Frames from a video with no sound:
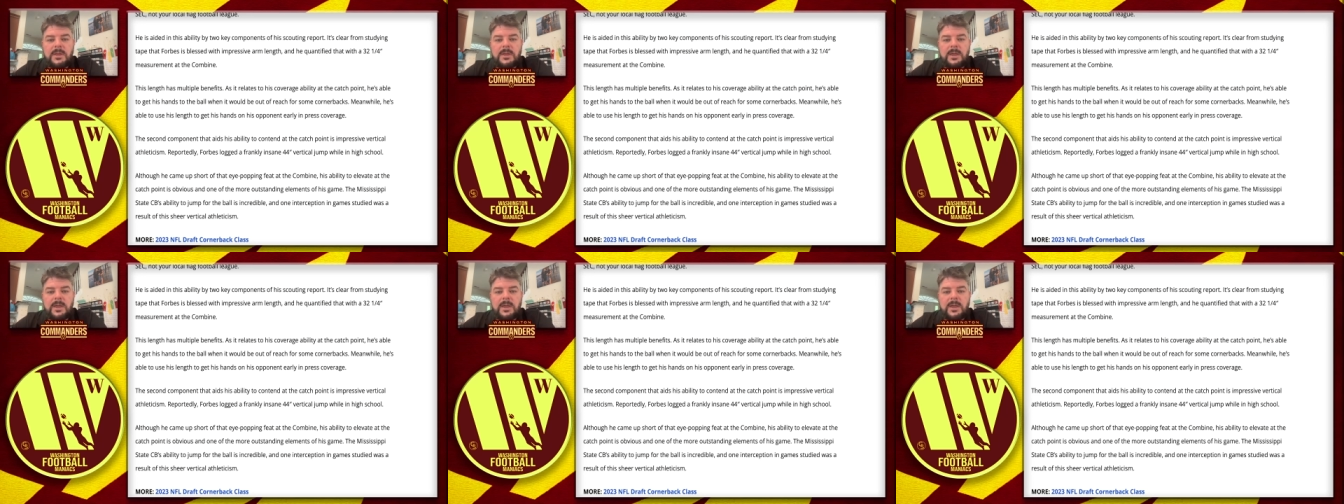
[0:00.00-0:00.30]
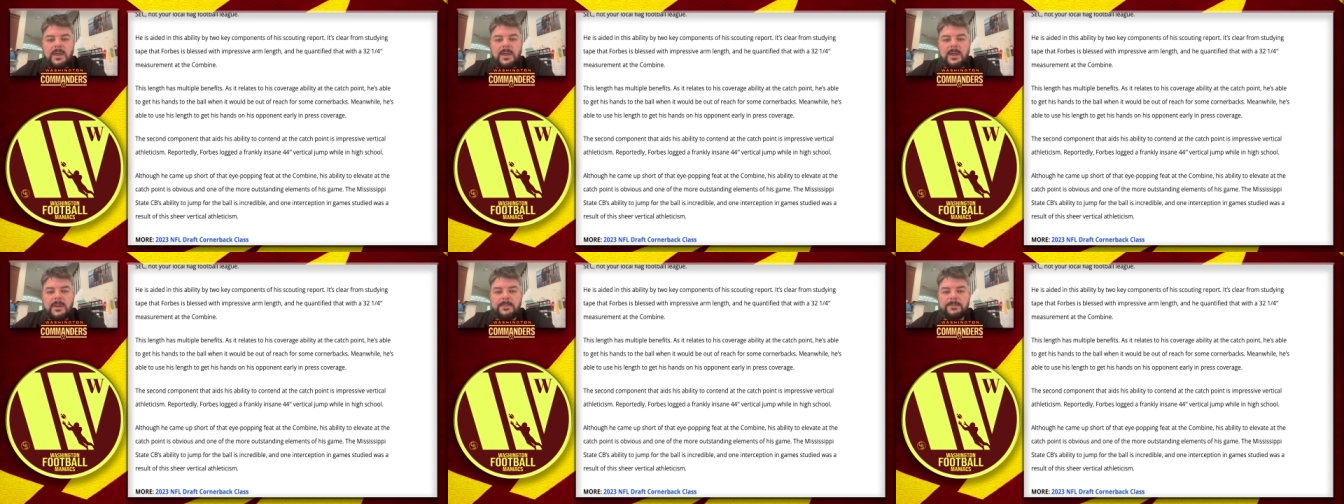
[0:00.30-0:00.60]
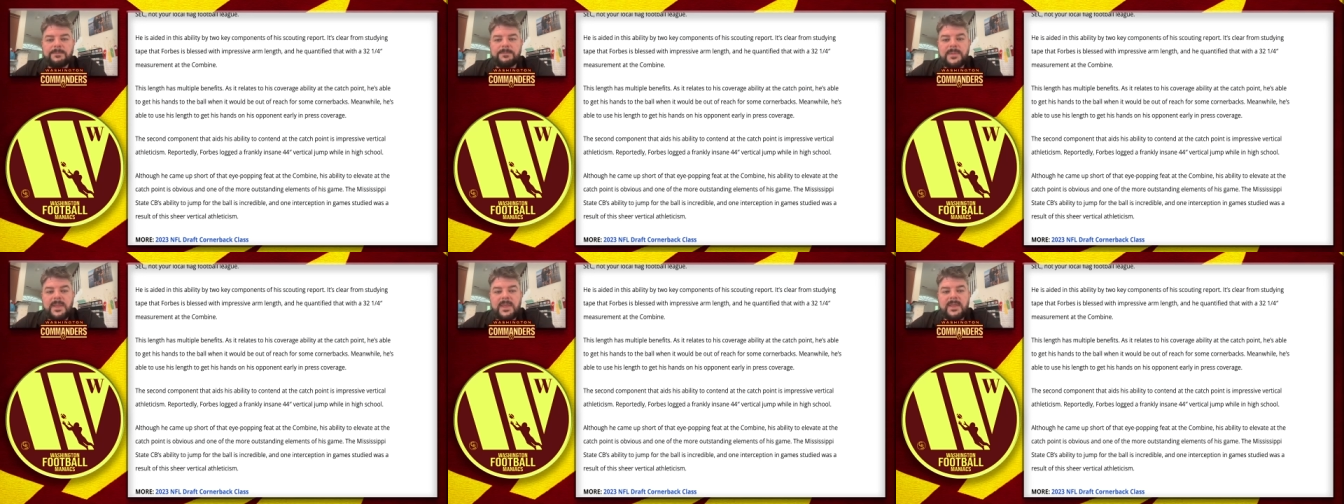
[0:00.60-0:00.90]

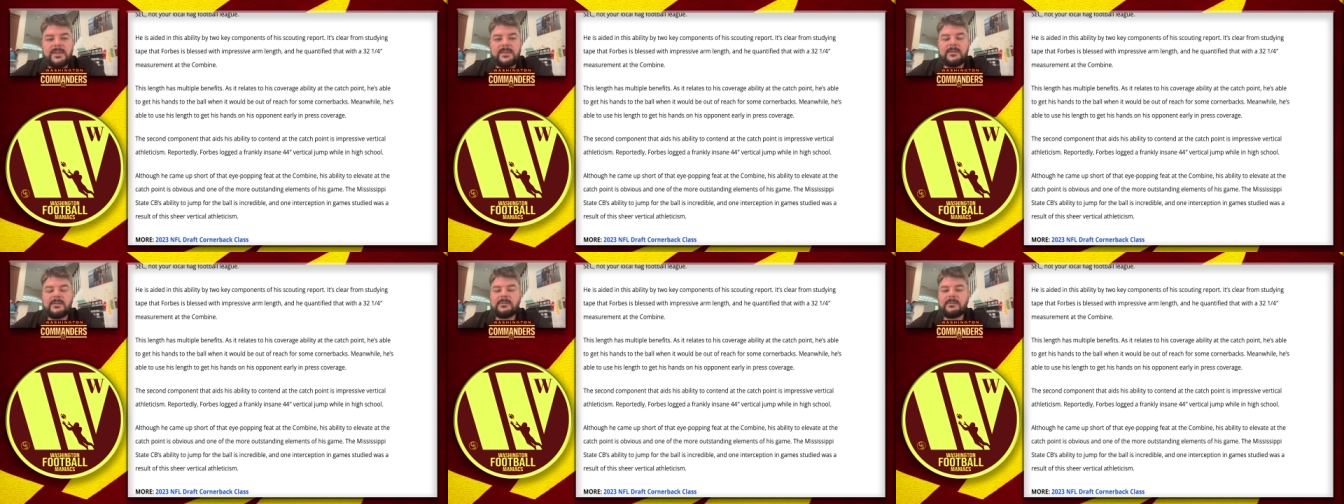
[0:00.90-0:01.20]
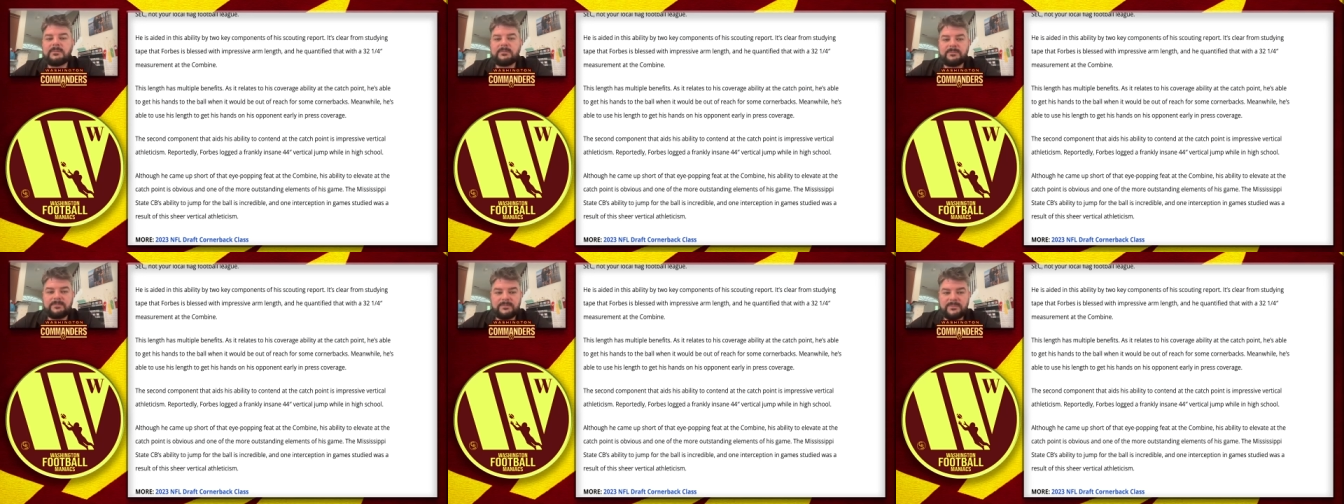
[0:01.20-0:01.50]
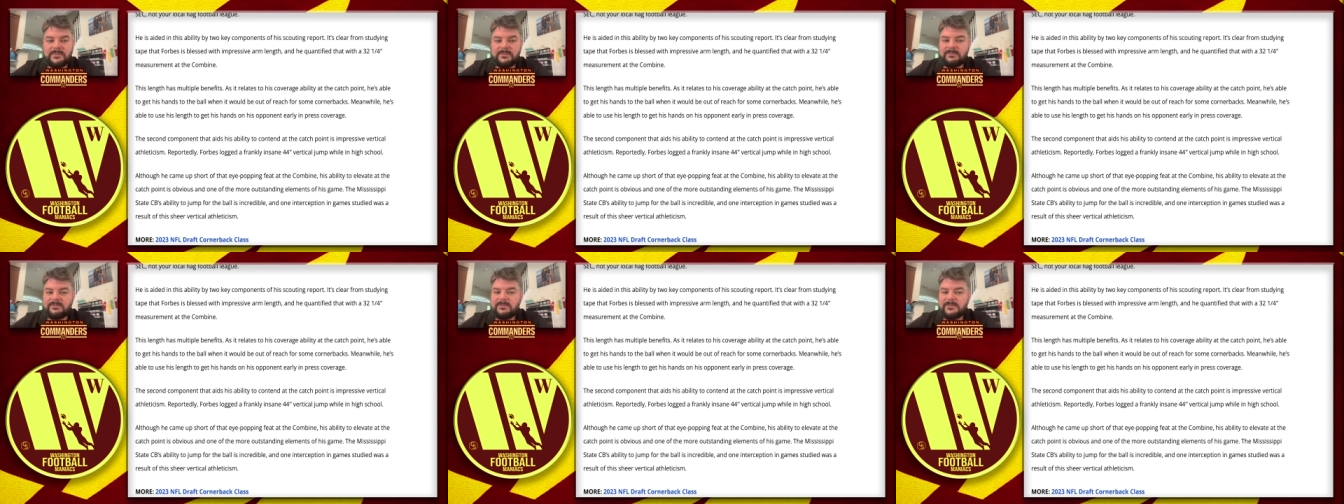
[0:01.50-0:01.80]
Um, and
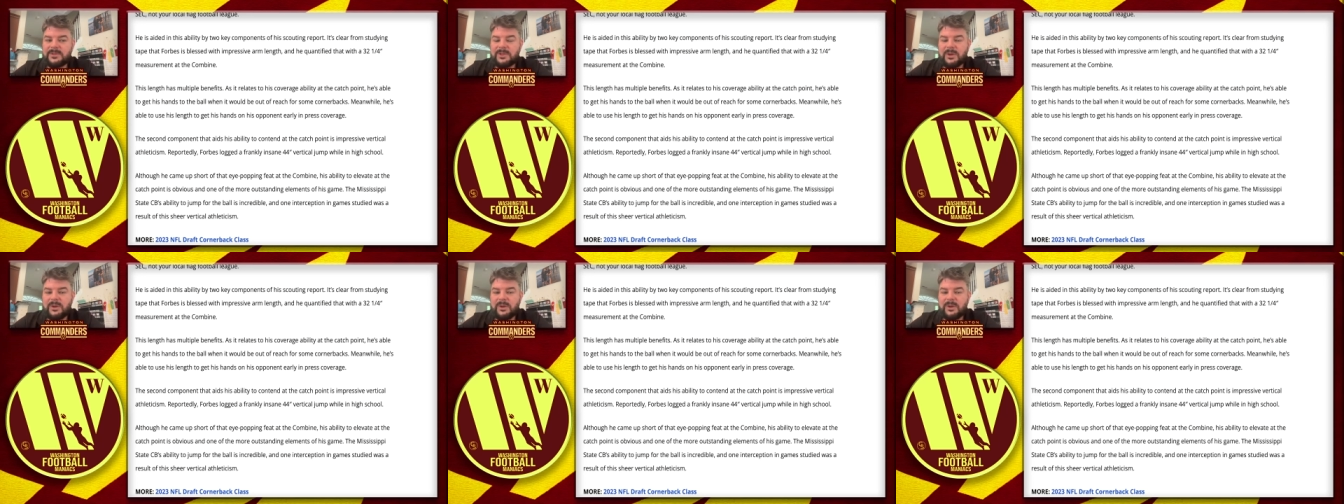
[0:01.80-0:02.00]
you